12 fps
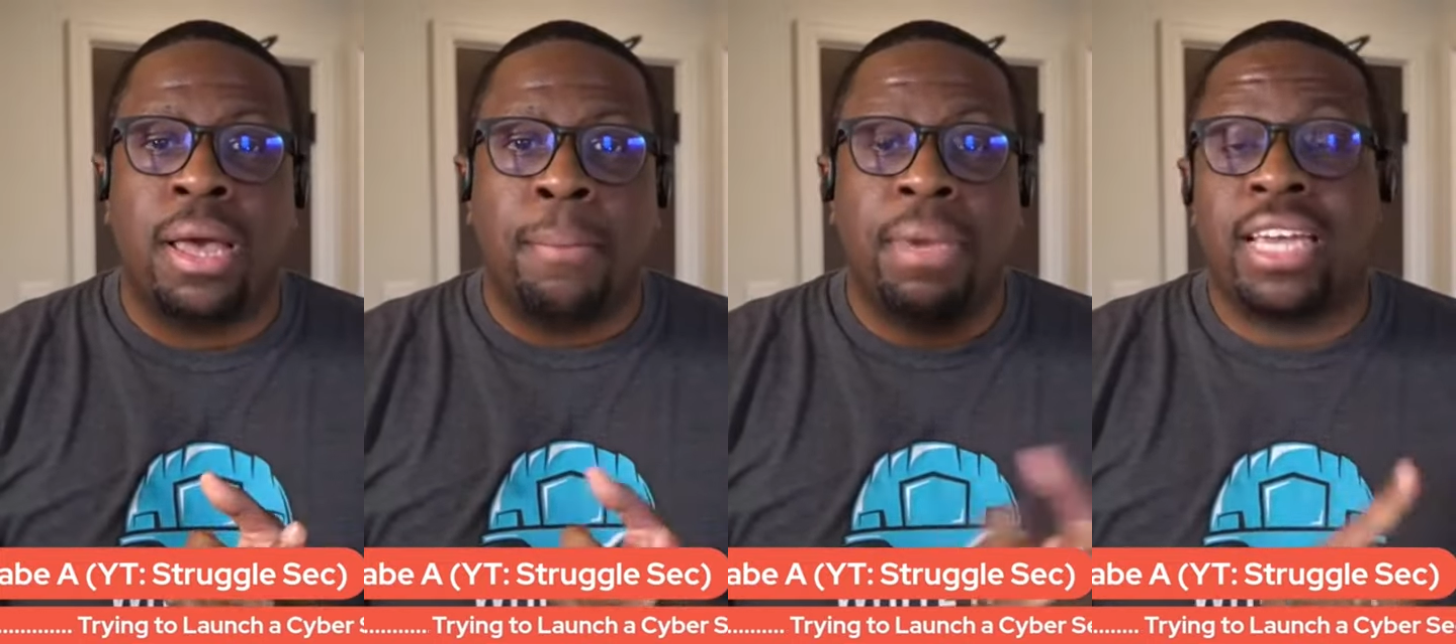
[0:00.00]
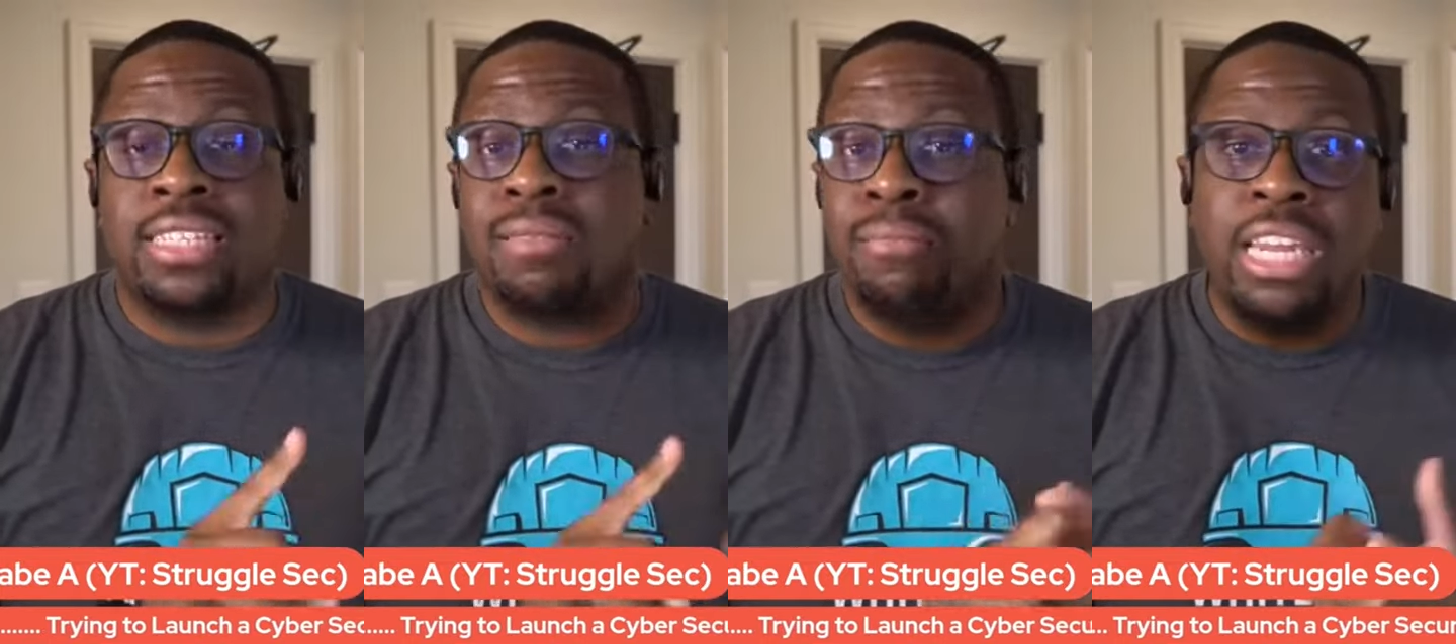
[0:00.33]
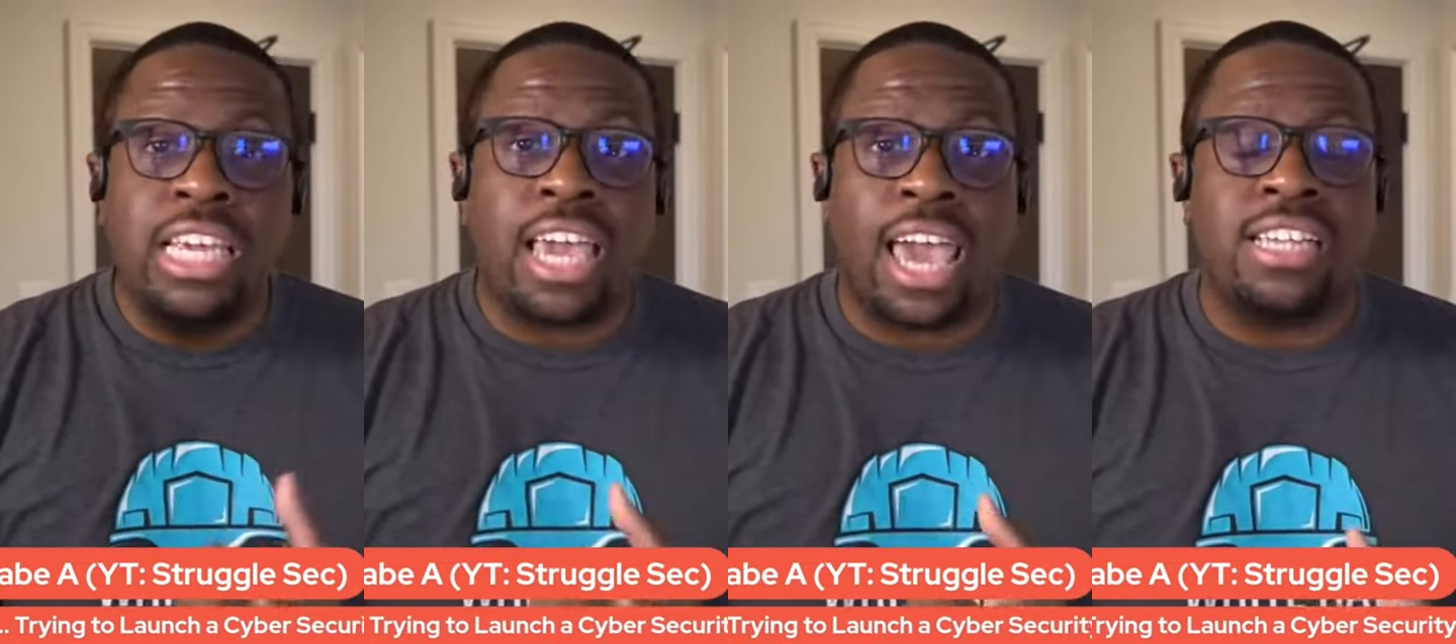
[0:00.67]
because in
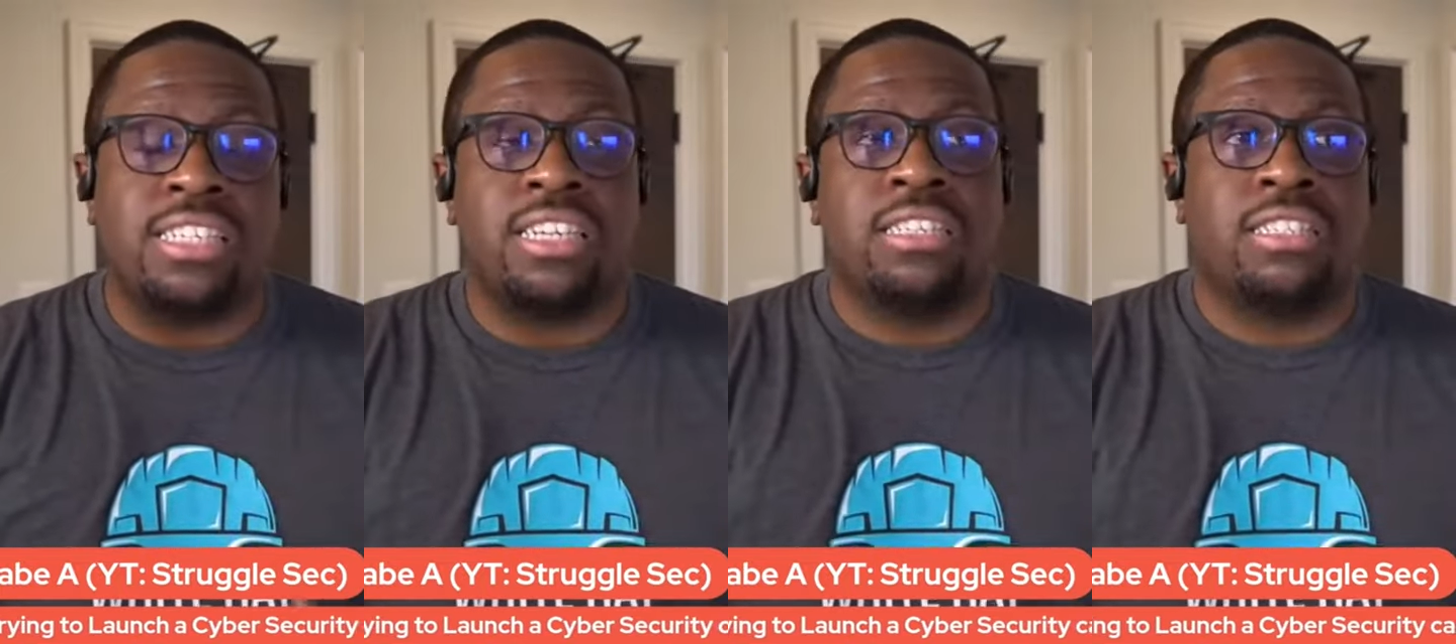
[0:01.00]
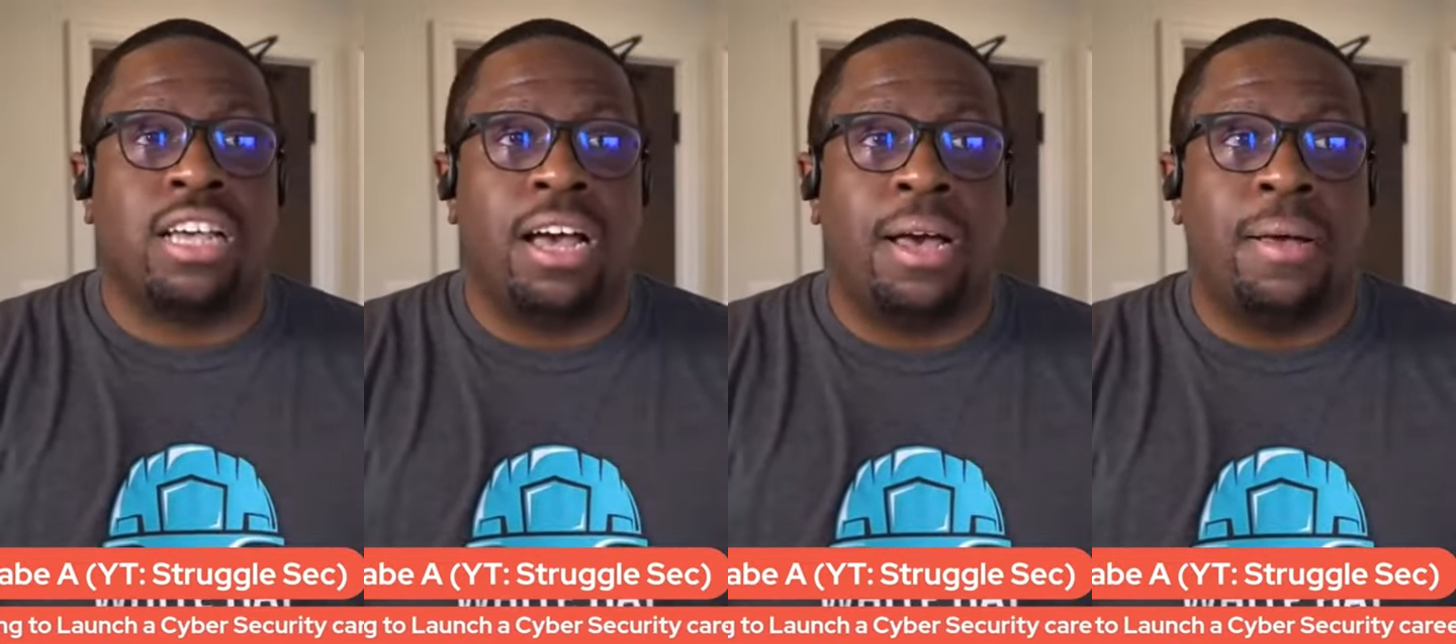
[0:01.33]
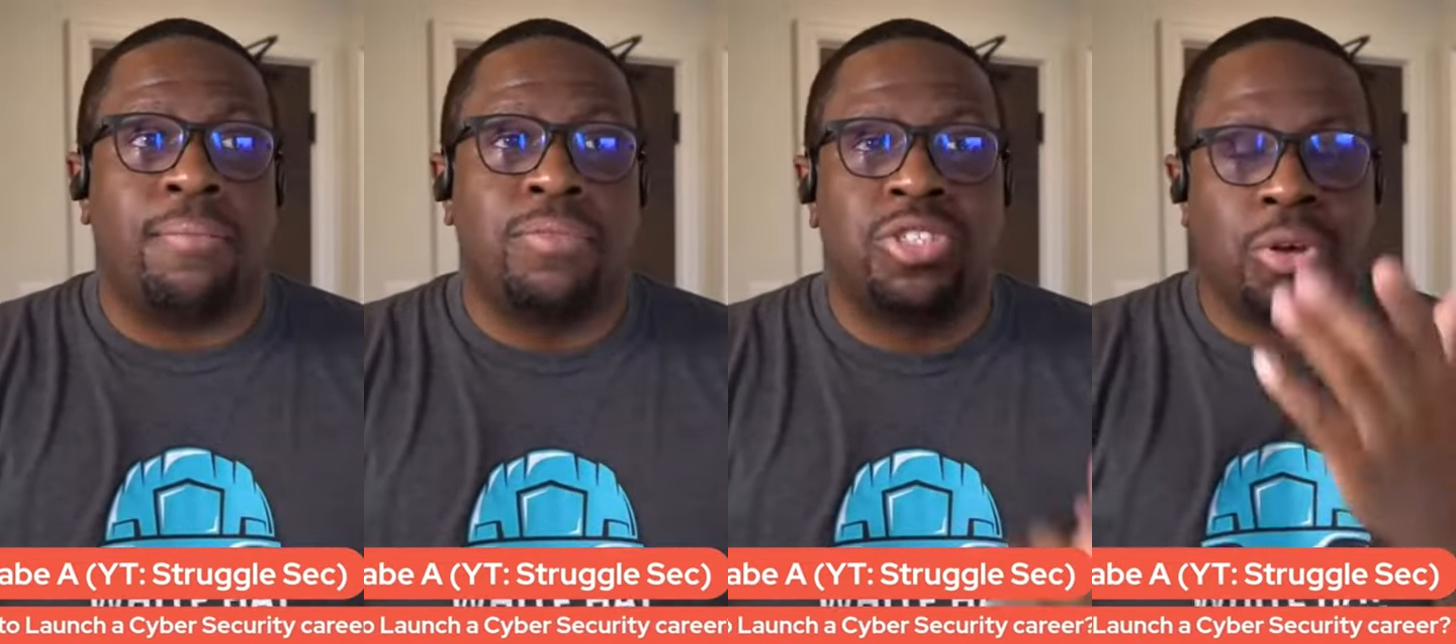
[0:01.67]
many cases,
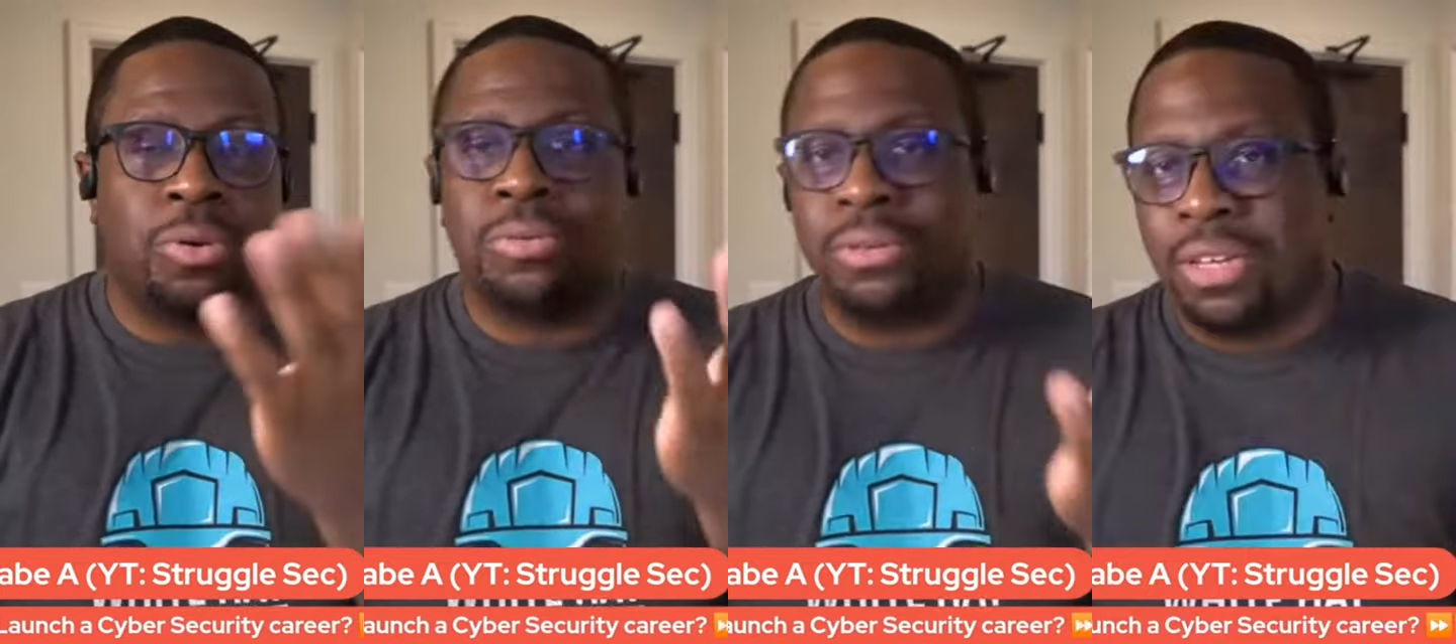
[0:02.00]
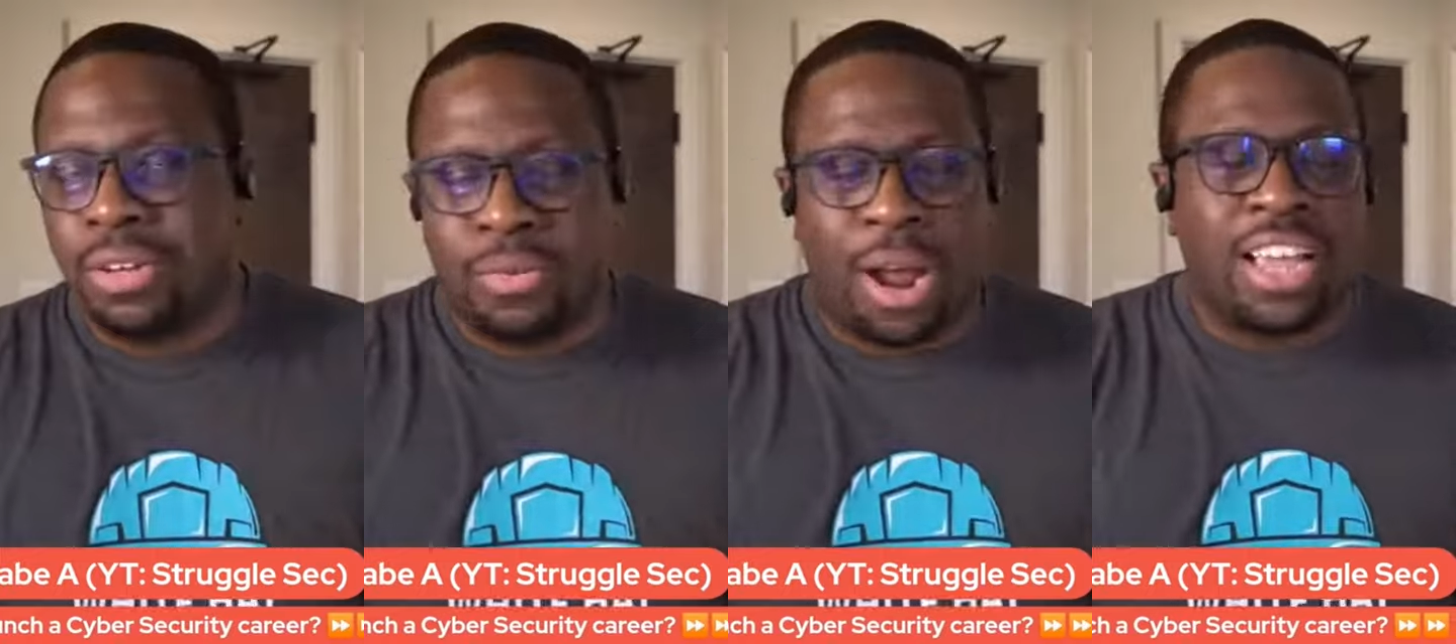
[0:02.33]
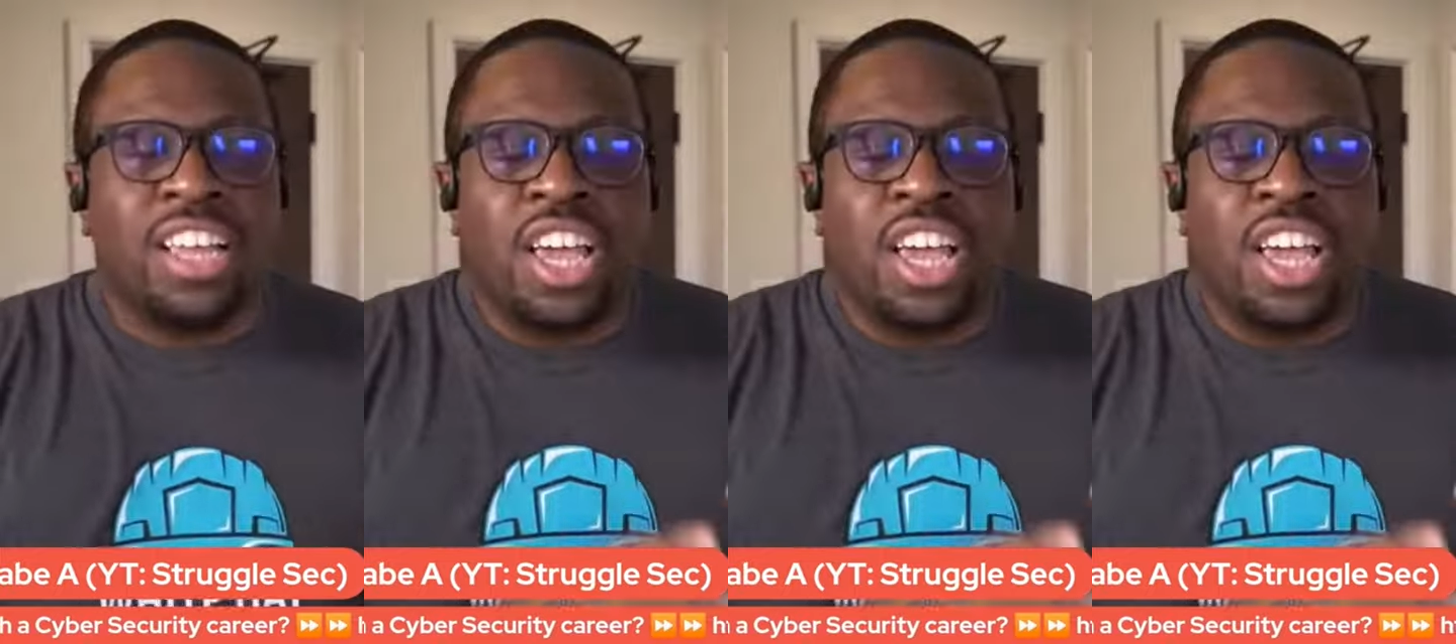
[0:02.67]
um, so right,